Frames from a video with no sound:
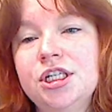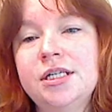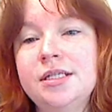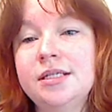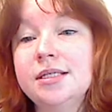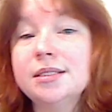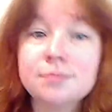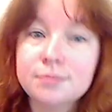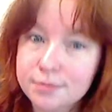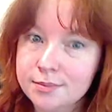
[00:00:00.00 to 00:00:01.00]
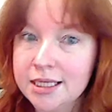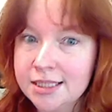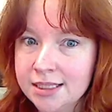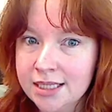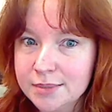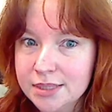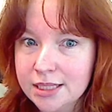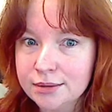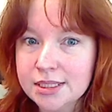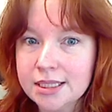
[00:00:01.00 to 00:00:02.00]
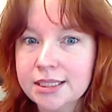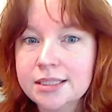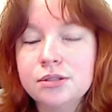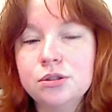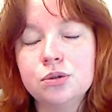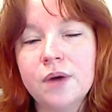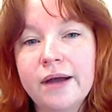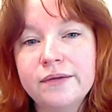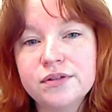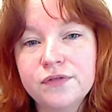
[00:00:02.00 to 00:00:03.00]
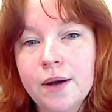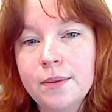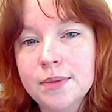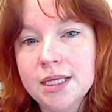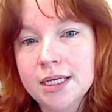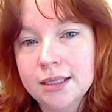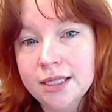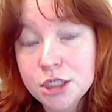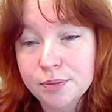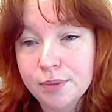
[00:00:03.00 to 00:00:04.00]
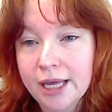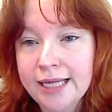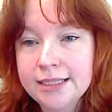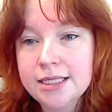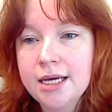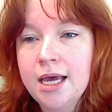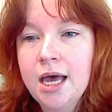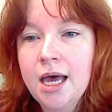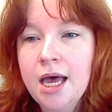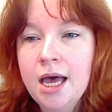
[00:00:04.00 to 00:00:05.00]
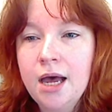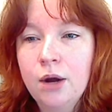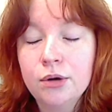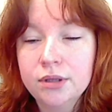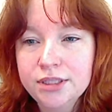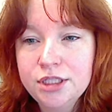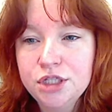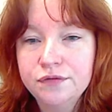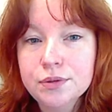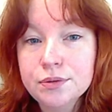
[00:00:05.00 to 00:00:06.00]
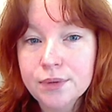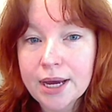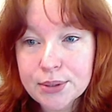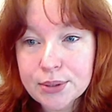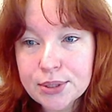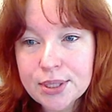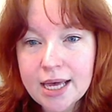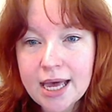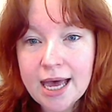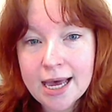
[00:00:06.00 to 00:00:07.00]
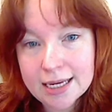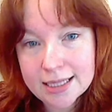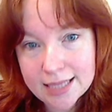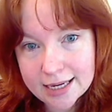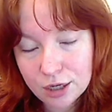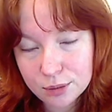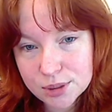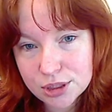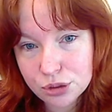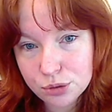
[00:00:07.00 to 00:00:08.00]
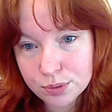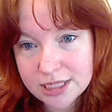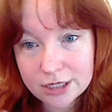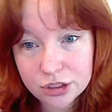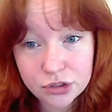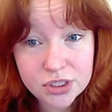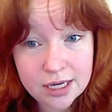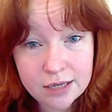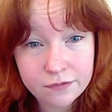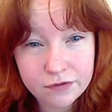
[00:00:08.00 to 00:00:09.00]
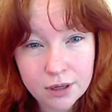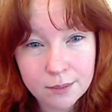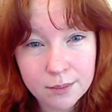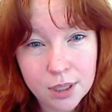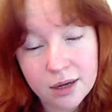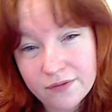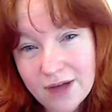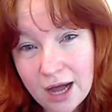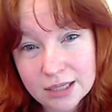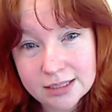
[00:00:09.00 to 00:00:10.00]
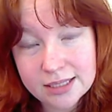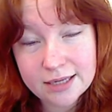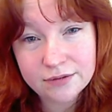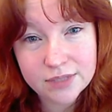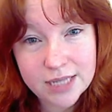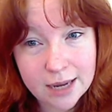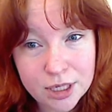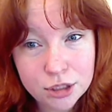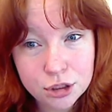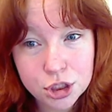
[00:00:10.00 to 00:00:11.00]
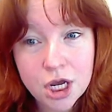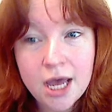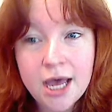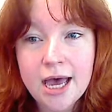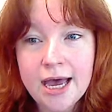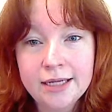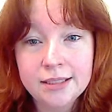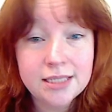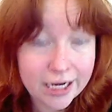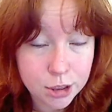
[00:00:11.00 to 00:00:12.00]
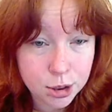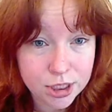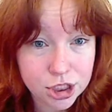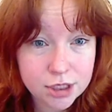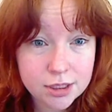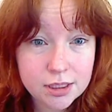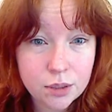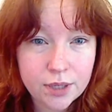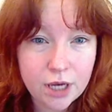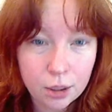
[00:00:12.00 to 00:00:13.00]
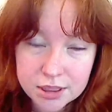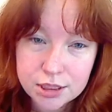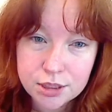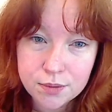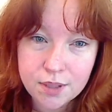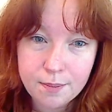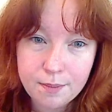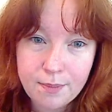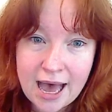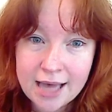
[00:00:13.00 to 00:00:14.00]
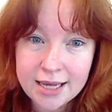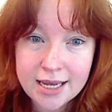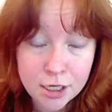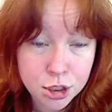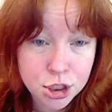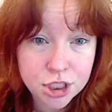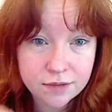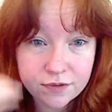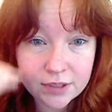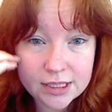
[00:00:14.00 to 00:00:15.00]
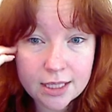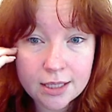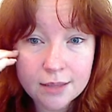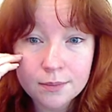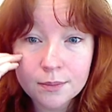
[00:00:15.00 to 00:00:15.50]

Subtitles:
is, as the name sounds like, derived from the lychee plant, or the lychee fruit rather, and that helps to protect your skin from a lot of oxidative damage and dehydration, so it helps to combat aging of the skin.